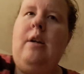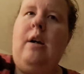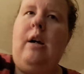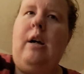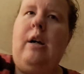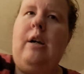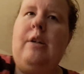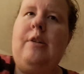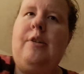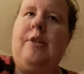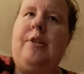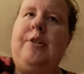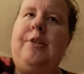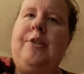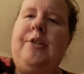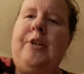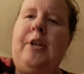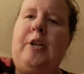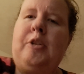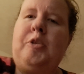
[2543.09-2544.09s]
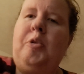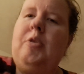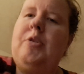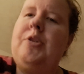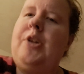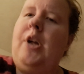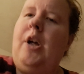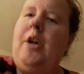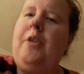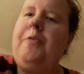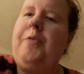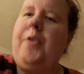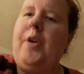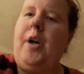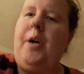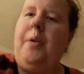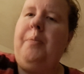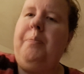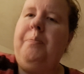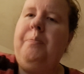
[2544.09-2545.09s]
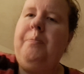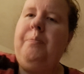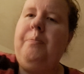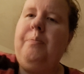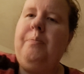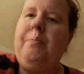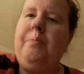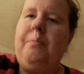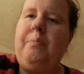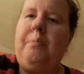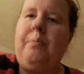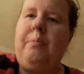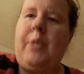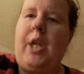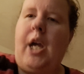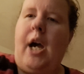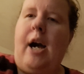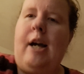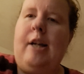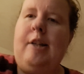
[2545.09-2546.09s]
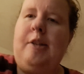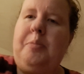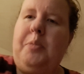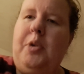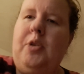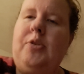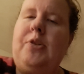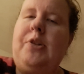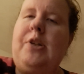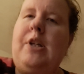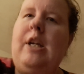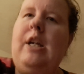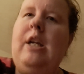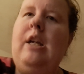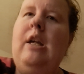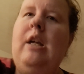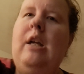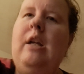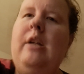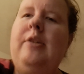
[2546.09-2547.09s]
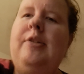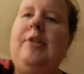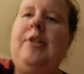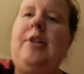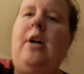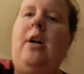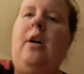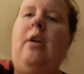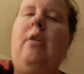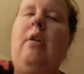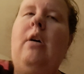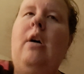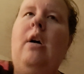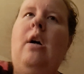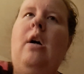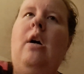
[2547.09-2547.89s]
uh, sexual assault from guys mostly. So